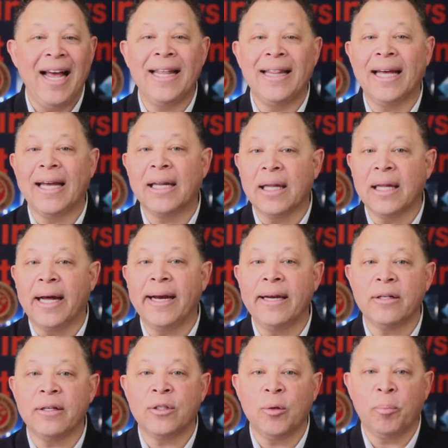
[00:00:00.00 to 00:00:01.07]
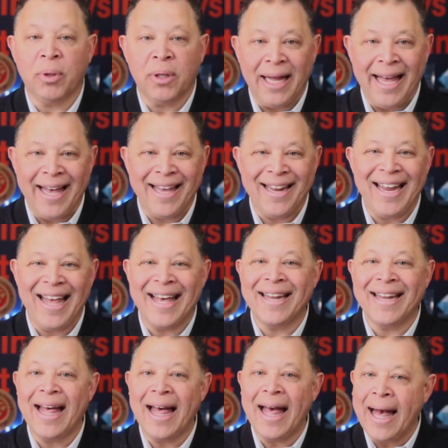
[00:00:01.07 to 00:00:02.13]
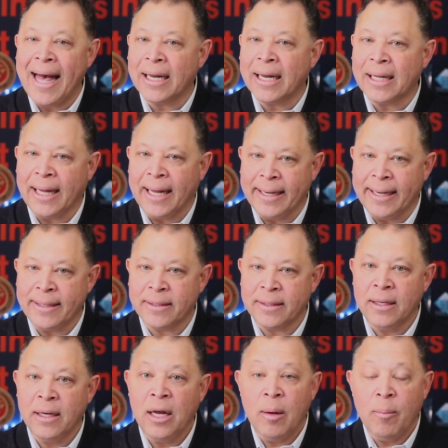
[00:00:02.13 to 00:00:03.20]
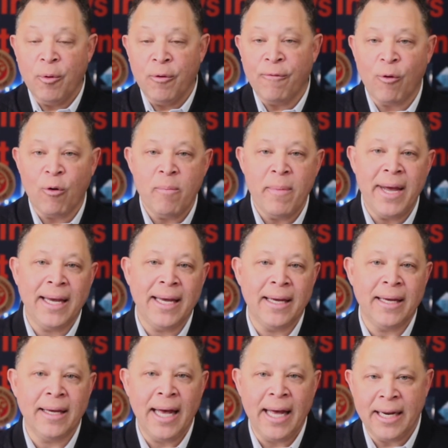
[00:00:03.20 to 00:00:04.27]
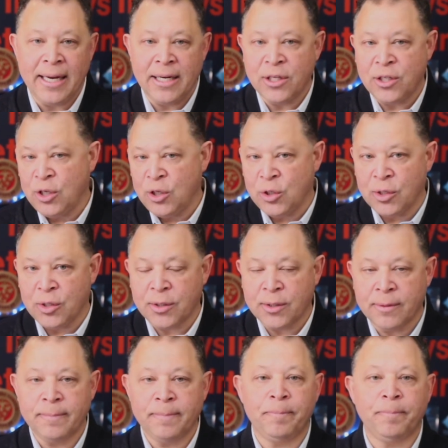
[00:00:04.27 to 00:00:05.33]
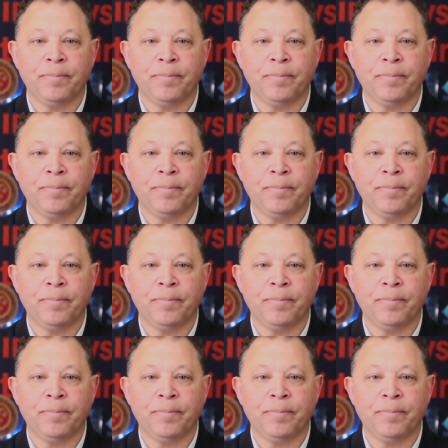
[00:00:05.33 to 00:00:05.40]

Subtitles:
and they like to plan and analyze before making any decisions.